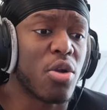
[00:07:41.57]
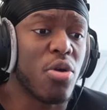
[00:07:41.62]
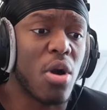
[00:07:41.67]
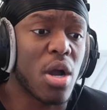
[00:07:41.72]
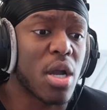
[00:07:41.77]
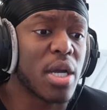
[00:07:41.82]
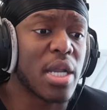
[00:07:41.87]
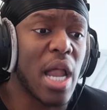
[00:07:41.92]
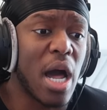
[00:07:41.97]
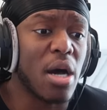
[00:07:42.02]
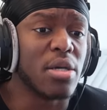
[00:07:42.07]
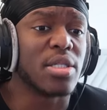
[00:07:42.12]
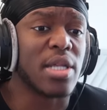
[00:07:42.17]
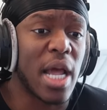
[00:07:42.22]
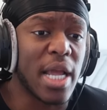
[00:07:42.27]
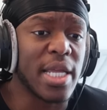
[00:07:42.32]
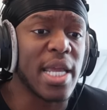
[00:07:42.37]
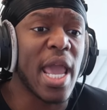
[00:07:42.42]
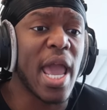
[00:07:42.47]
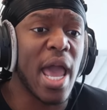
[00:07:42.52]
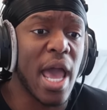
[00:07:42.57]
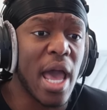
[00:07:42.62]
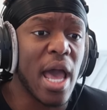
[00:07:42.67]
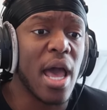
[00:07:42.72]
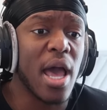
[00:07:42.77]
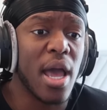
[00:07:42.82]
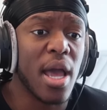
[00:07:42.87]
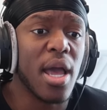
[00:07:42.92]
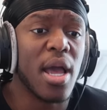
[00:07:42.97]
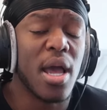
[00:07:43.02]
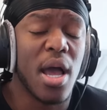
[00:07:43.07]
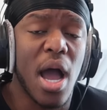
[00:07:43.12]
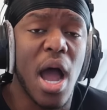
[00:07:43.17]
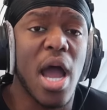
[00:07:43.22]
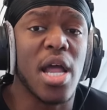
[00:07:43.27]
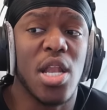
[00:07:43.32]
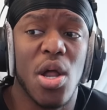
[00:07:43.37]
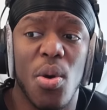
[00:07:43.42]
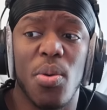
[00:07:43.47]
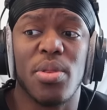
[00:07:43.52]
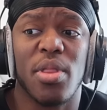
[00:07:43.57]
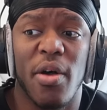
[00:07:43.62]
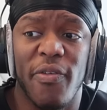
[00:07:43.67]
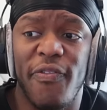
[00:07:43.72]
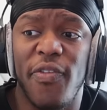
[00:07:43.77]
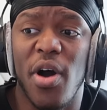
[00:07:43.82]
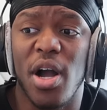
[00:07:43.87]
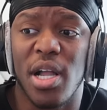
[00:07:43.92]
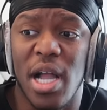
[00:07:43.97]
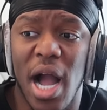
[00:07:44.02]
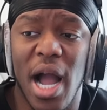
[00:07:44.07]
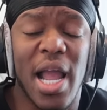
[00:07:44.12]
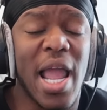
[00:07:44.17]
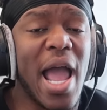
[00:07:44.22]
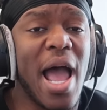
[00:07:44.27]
crocodile's like, yeah, I know what the fuck I